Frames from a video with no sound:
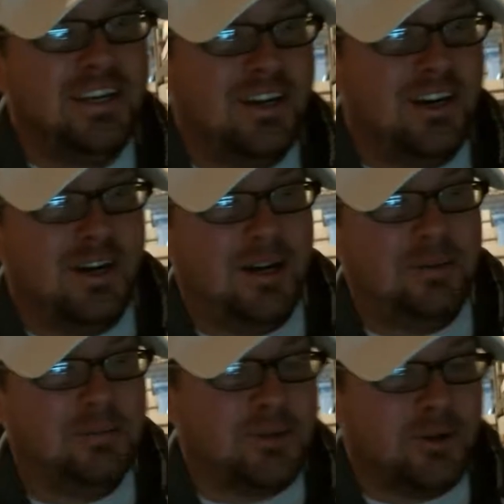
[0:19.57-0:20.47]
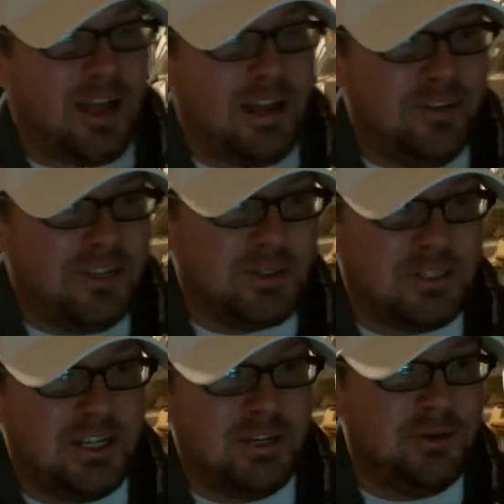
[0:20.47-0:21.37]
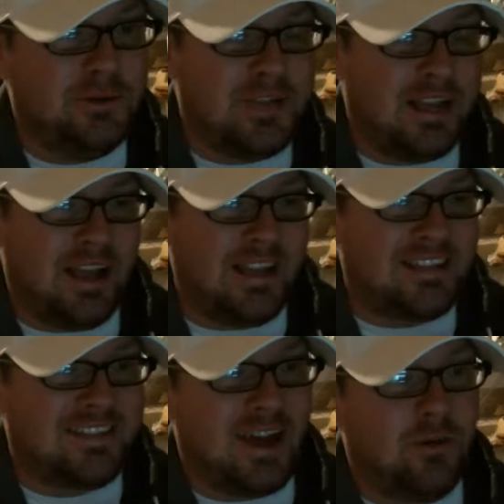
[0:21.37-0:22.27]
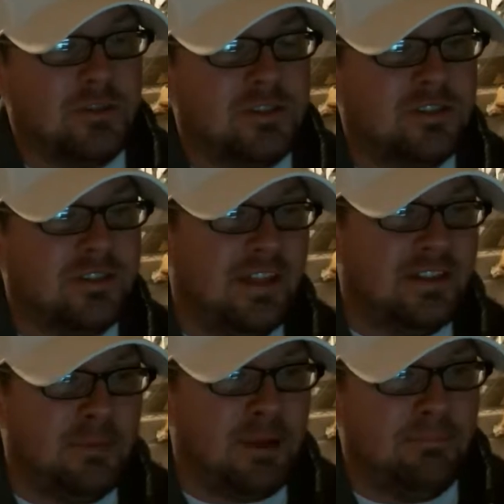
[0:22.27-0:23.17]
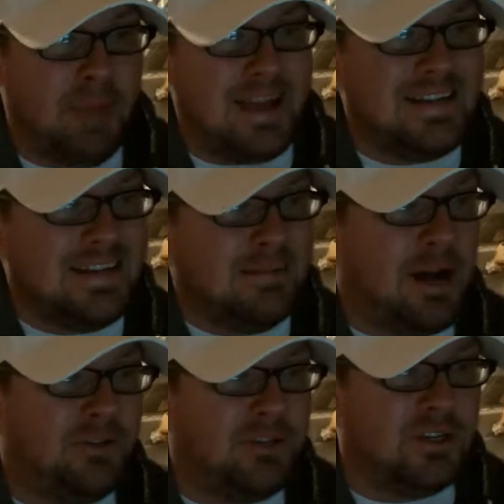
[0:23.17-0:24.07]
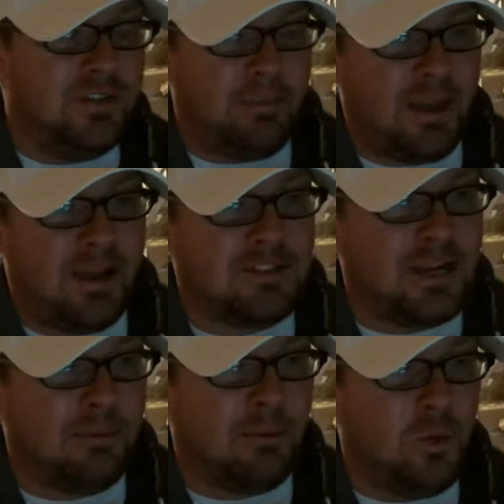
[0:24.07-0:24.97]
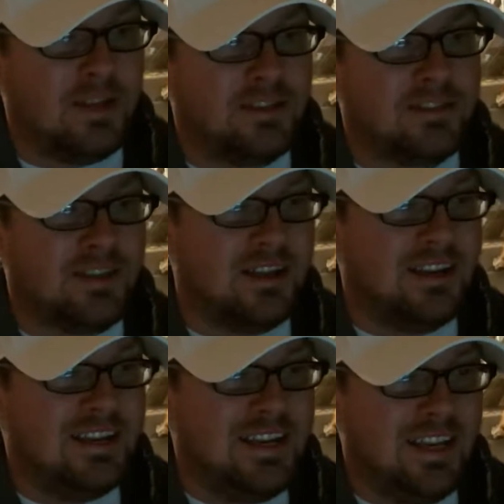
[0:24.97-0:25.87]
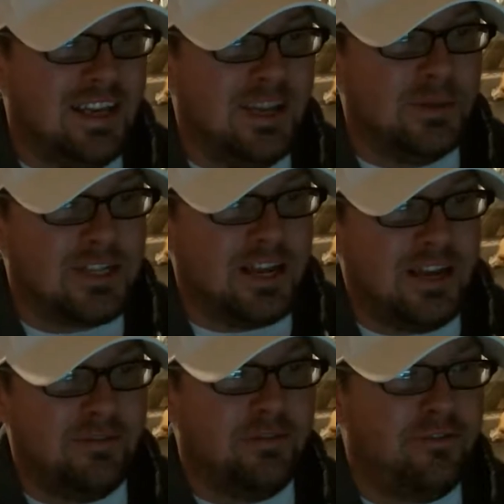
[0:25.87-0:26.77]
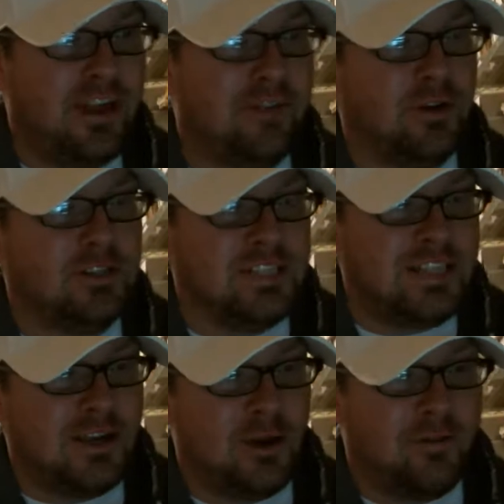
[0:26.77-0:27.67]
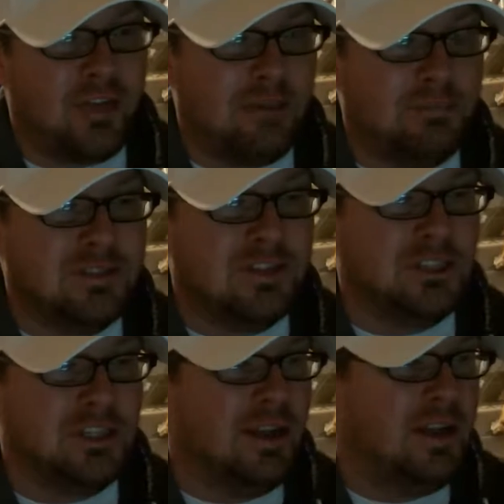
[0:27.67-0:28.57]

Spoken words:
So kind of interesting news. I guess that's been bandied about the past couple weeks that he was kind of the favorite to take over that position.